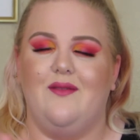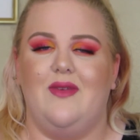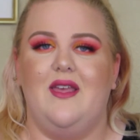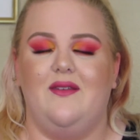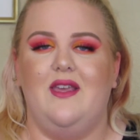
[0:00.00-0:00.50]

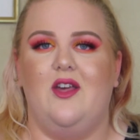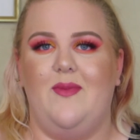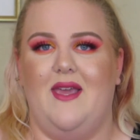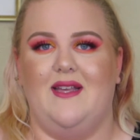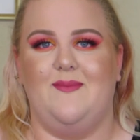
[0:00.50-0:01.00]
it'll
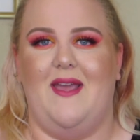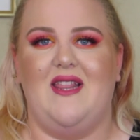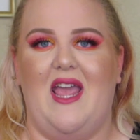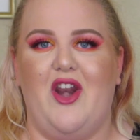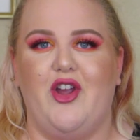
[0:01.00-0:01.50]
be
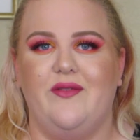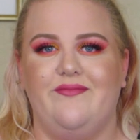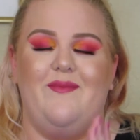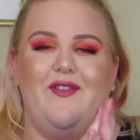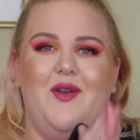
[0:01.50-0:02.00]
explained later.
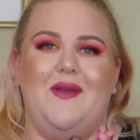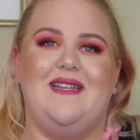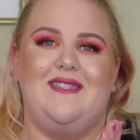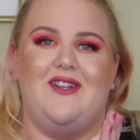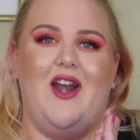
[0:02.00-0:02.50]
Before we
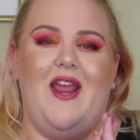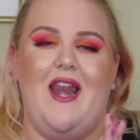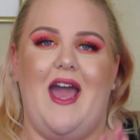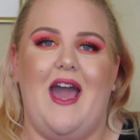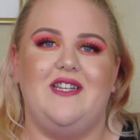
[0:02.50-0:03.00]
get
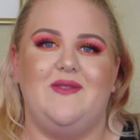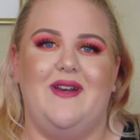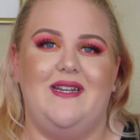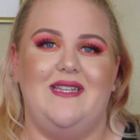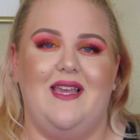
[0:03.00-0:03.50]
started, I just
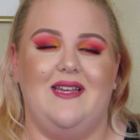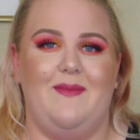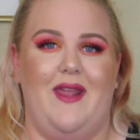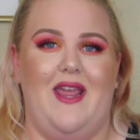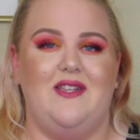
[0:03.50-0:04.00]
want to take a
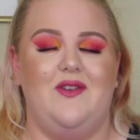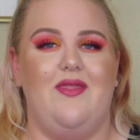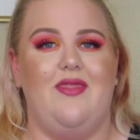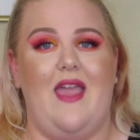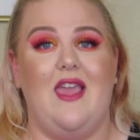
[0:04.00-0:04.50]
minute to
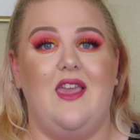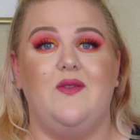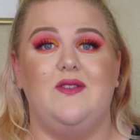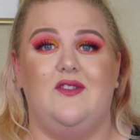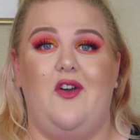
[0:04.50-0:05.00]
thank
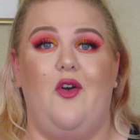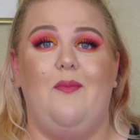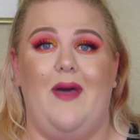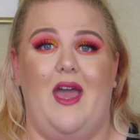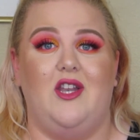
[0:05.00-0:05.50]
you so
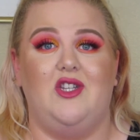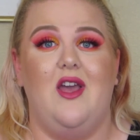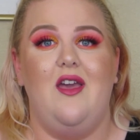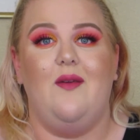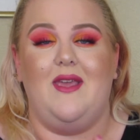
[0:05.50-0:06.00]
much
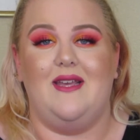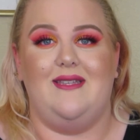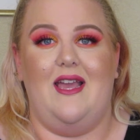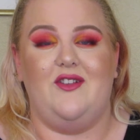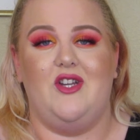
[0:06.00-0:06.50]

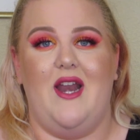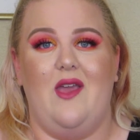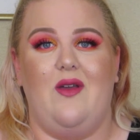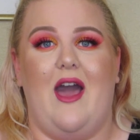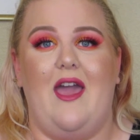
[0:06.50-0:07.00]
because
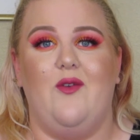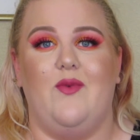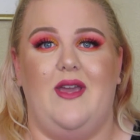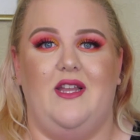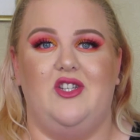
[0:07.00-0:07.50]
yesterday I
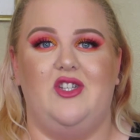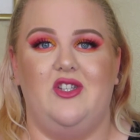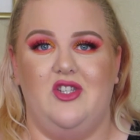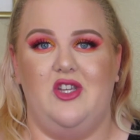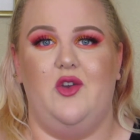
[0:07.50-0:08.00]

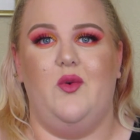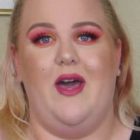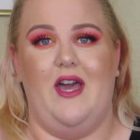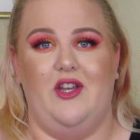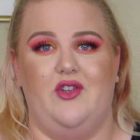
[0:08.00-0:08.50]
reached
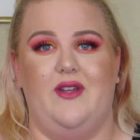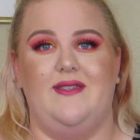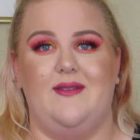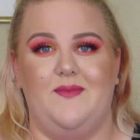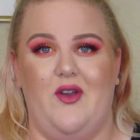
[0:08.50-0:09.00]
200
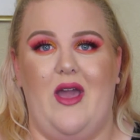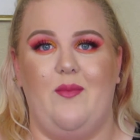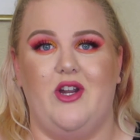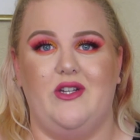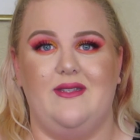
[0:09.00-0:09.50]

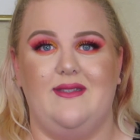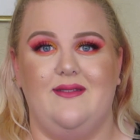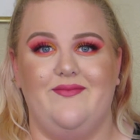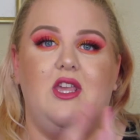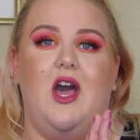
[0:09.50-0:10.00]
subscribers.
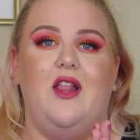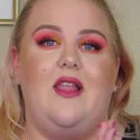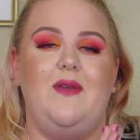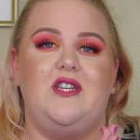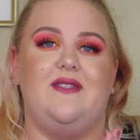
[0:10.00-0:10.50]
Y'all,
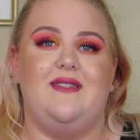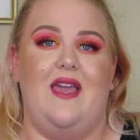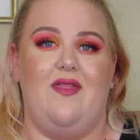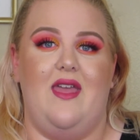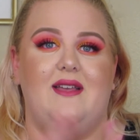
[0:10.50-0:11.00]
let me just
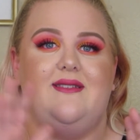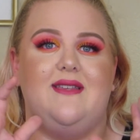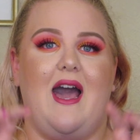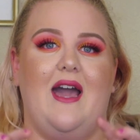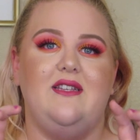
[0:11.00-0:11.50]
say this.
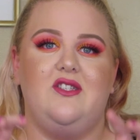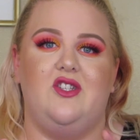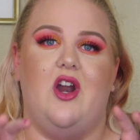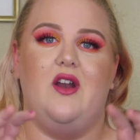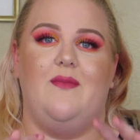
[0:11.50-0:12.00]
I
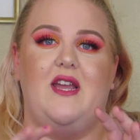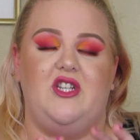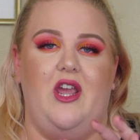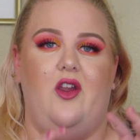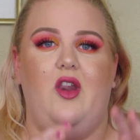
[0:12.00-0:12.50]
started my
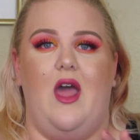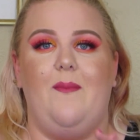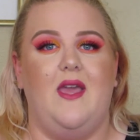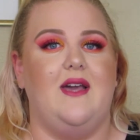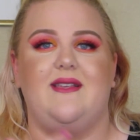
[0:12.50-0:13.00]
channel not
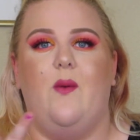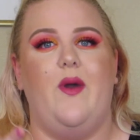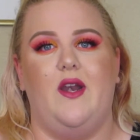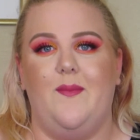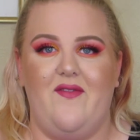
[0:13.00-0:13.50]
because I
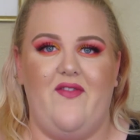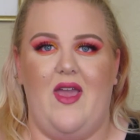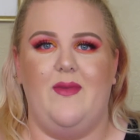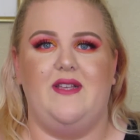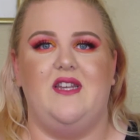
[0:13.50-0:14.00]
wanted to be
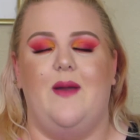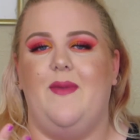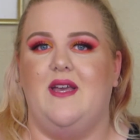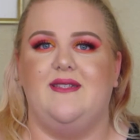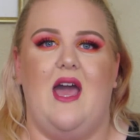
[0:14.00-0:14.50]
famous, not
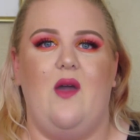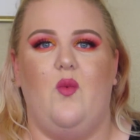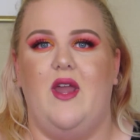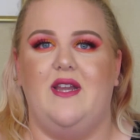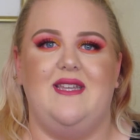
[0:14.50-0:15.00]
because I
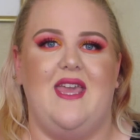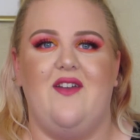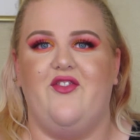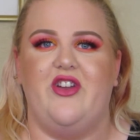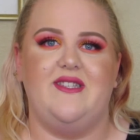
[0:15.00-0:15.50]
wanted to
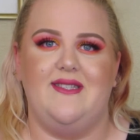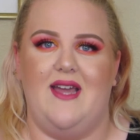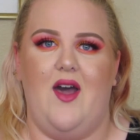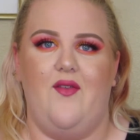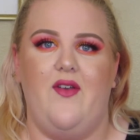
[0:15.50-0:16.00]
get free
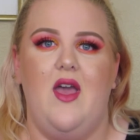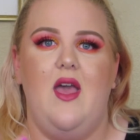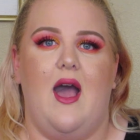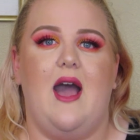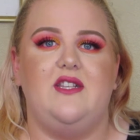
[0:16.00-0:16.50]
stuff.
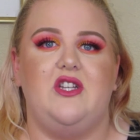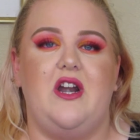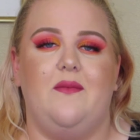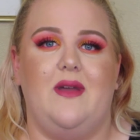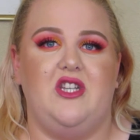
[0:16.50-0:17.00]
I
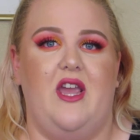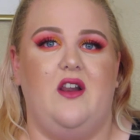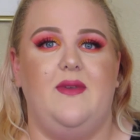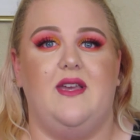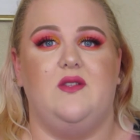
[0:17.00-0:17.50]
started my
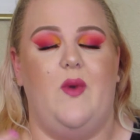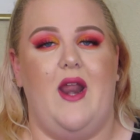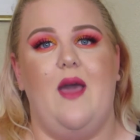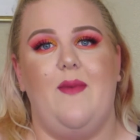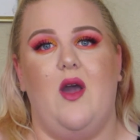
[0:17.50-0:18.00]
channel because when
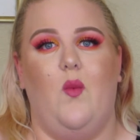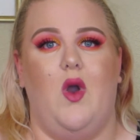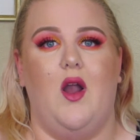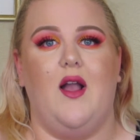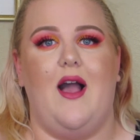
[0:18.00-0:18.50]
I'm at
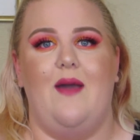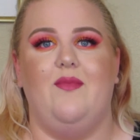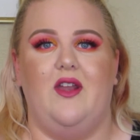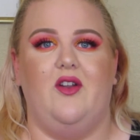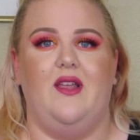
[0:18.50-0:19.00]
work,
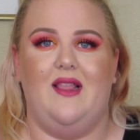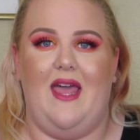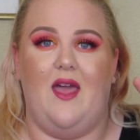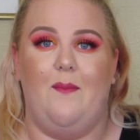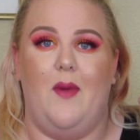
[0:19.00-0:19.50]
I'm literally
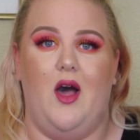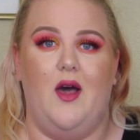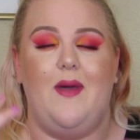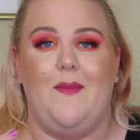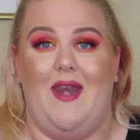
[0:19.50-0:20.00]
like a
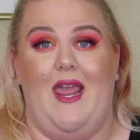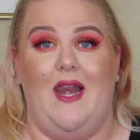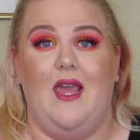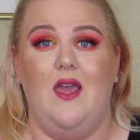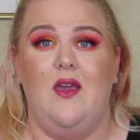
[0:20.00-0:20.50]
mom. I'm a
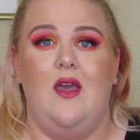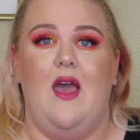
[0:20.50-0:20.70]
nanny.